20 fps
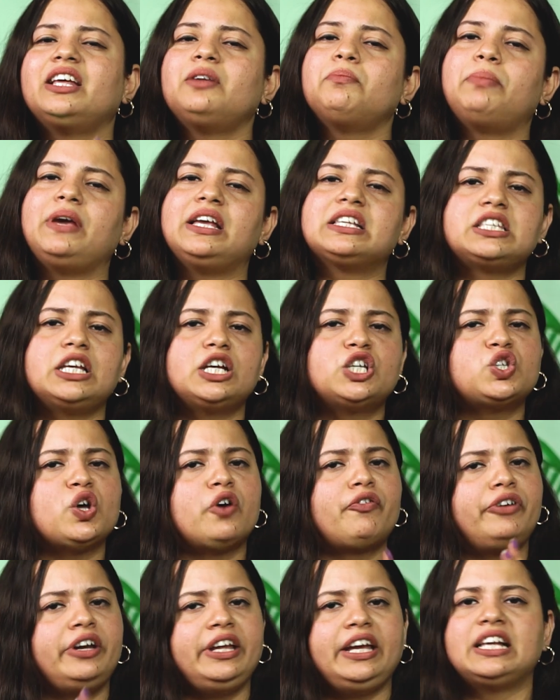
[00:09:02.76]
then basics of
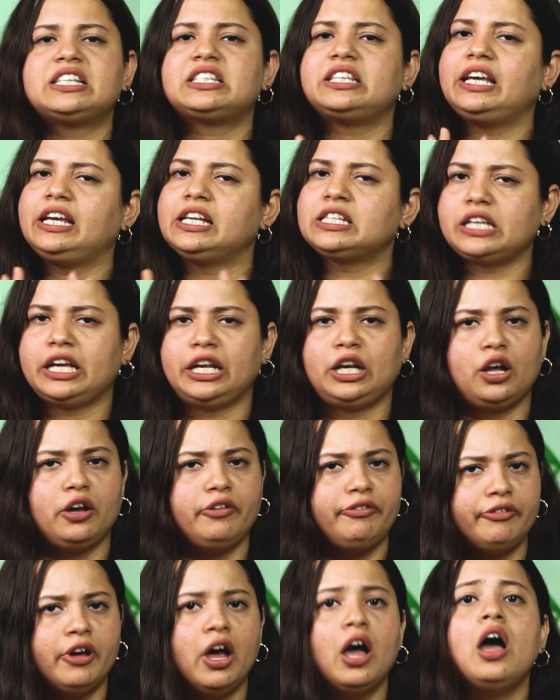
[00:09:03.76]
DSA is
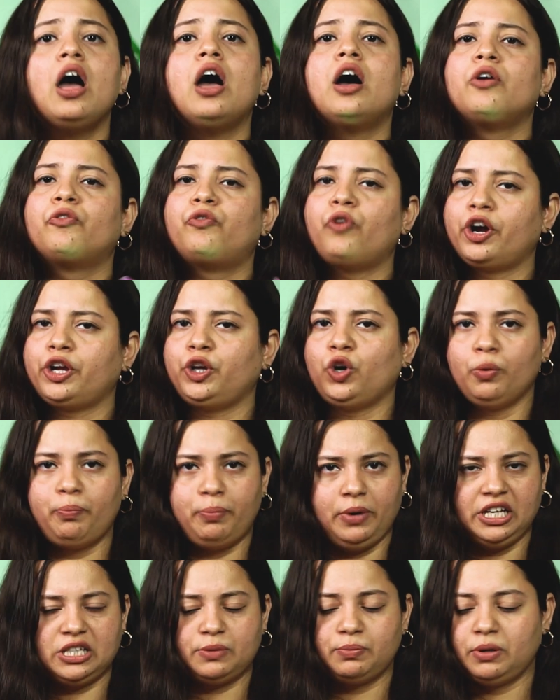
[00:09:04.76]
enough for your
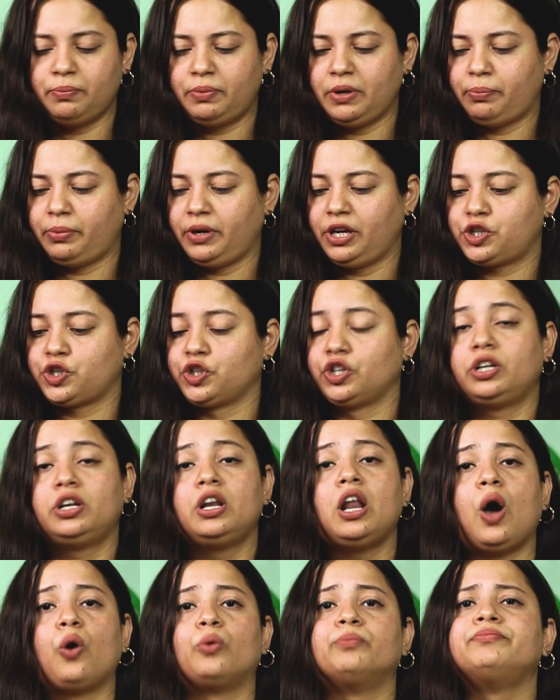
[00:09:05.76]
placement preparation.
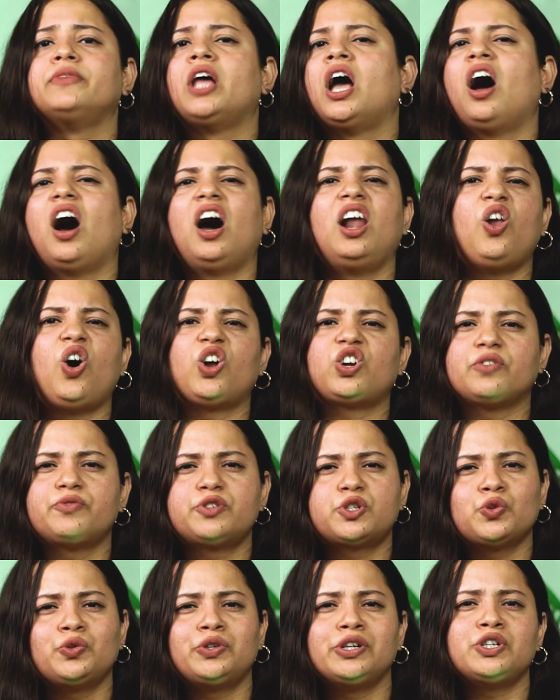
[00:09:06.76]
Now, a lot of
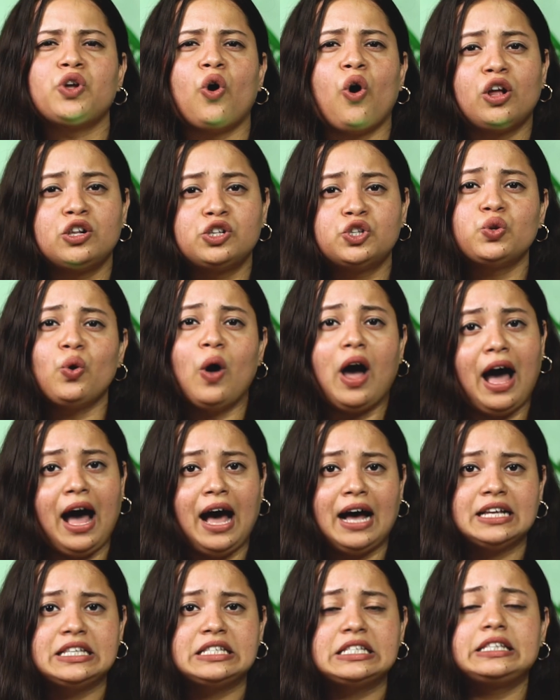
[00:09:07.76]
students also
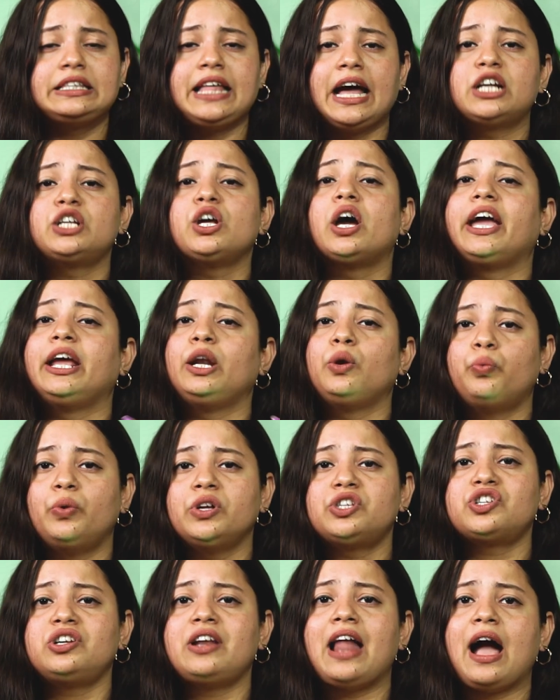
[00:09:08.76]
ask that in
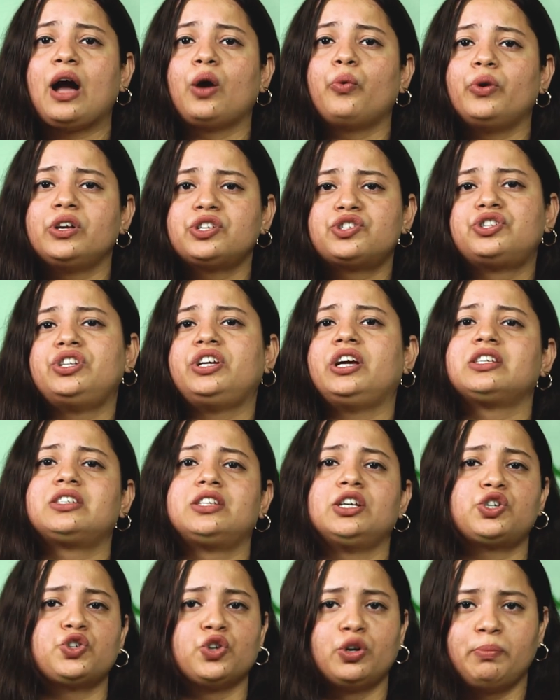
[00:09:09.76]
which language
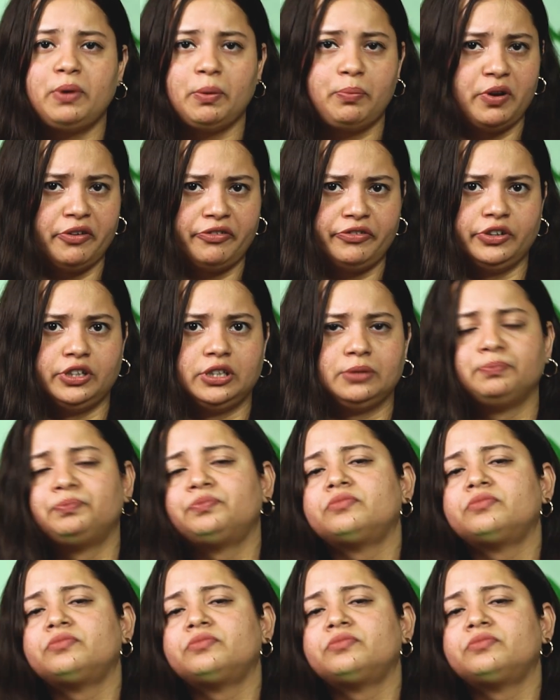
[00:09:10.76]
DSA should be preferred.